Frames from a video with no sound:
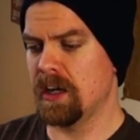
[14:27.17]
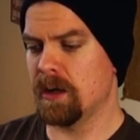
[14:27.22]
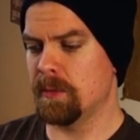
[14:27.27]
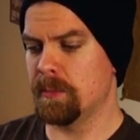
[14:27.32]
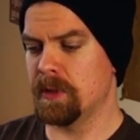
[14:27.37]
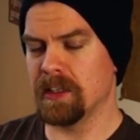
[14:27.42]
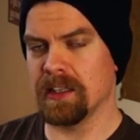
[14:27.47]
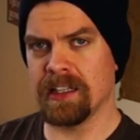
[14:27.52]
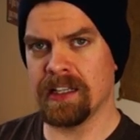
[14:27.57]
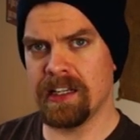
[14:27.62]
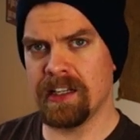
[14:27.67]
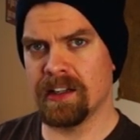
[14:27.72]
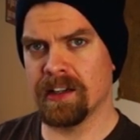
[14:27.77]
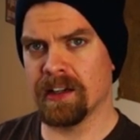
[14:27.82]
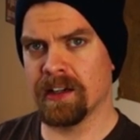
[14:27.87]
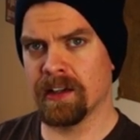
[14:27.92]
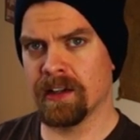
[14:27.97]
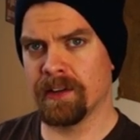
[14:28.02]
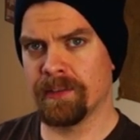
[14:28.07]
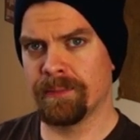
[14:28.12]
a
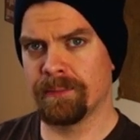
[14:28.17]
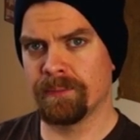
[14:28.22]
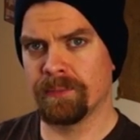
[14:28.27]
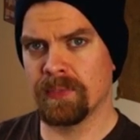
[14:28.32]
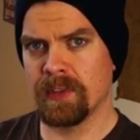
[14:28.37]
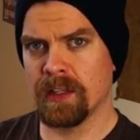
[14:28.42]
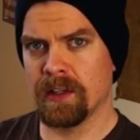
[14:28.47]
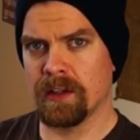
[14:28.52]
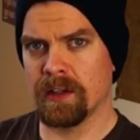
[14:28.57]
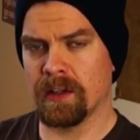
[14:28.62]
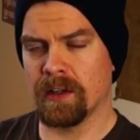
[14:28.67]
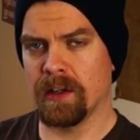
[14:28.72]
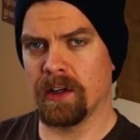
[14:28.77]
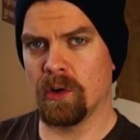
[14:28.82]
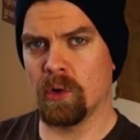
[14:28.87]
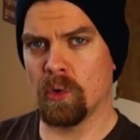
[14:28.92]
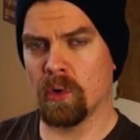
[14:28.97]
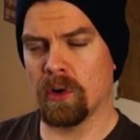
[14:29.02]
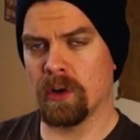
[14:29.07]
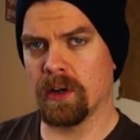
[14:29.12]
Melita
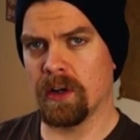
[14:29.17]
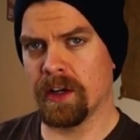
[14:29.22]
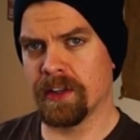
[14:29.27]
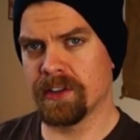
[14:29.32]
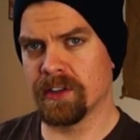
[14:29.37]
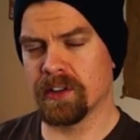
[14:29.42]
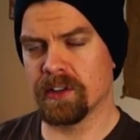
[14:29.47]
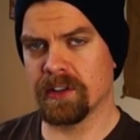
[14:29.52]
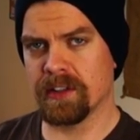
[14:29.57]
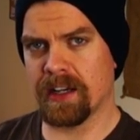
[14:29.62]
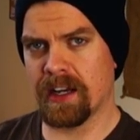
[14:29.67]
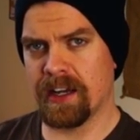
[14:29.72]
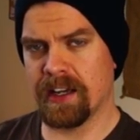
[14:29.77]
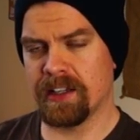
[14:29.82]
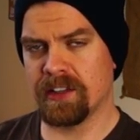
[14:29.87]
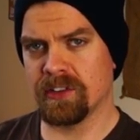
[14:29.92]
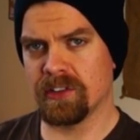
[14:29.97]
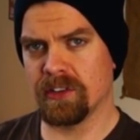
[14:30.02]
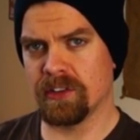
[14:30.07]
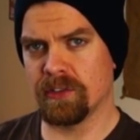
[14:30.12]
or other
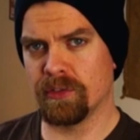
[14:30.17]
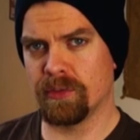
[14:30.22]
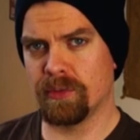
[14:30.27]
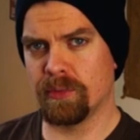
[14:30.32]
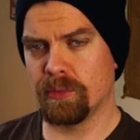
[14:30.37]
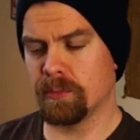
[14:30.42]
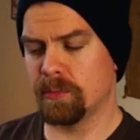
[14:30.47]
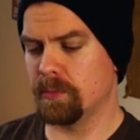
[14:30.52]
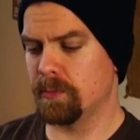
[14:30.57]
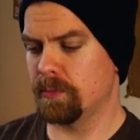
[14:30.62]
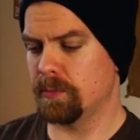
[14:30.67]
kinds of